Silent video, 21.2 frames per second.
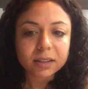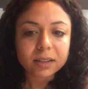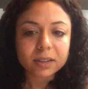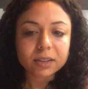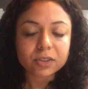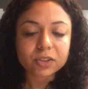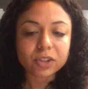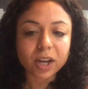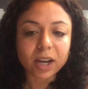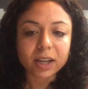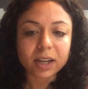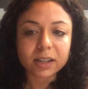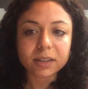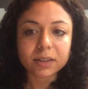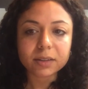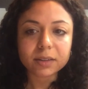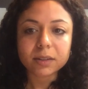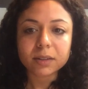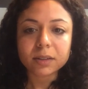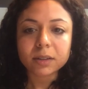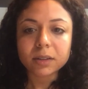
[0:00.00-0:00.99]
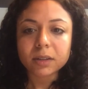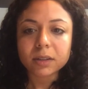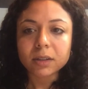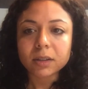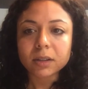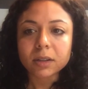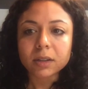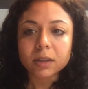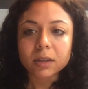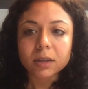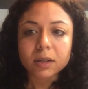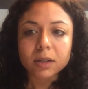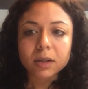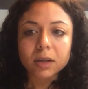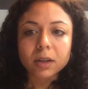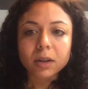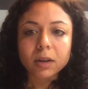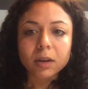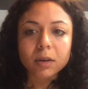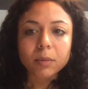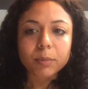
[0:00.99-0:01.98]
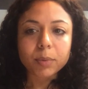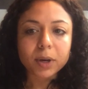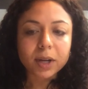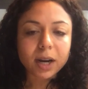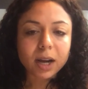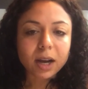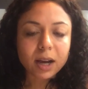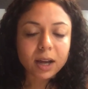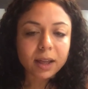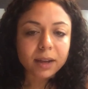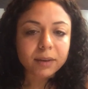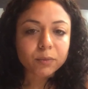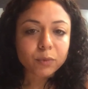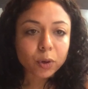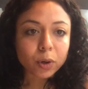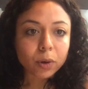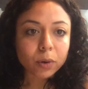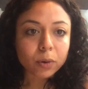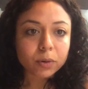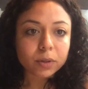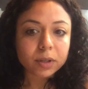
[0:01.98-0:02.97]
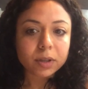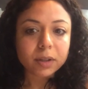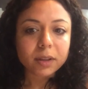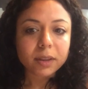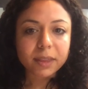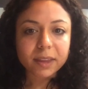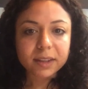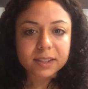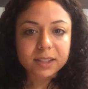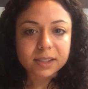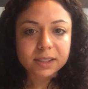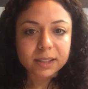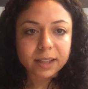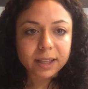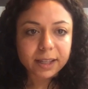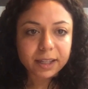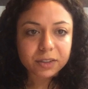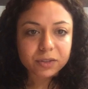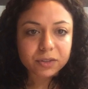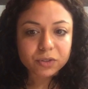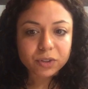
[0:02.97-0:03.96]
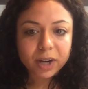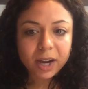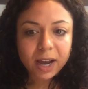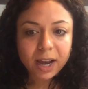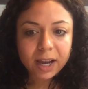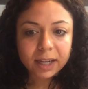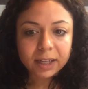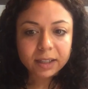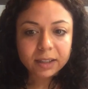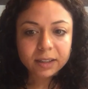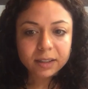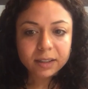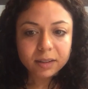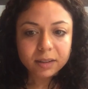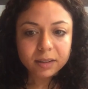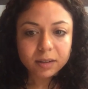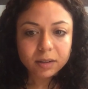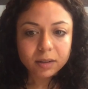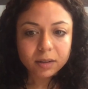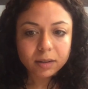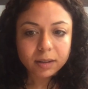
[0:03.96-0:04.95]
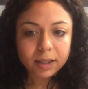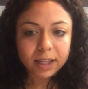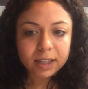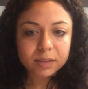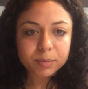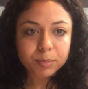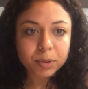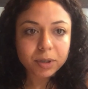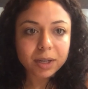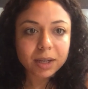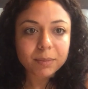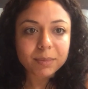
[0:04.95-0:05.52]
check. Put on road. This is click and drag. Let's put him